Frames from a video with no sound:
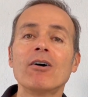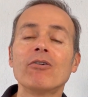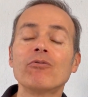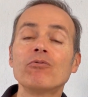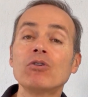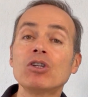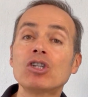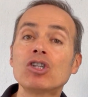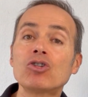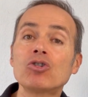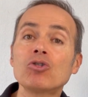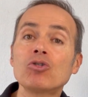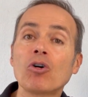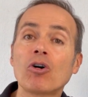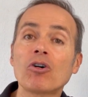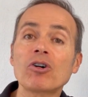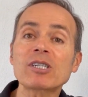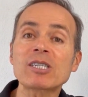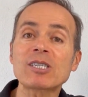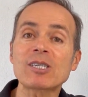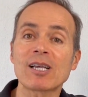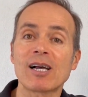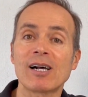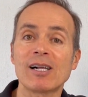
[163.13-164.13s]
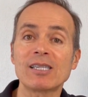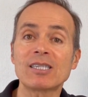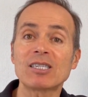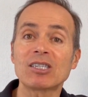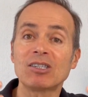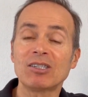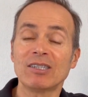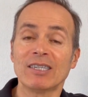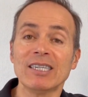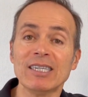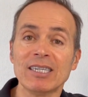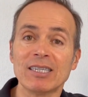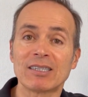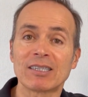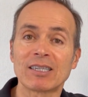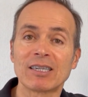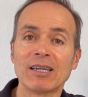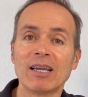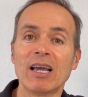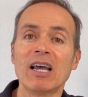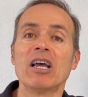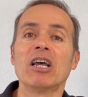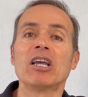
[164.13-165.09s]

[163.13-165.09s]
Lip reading: which your cells need.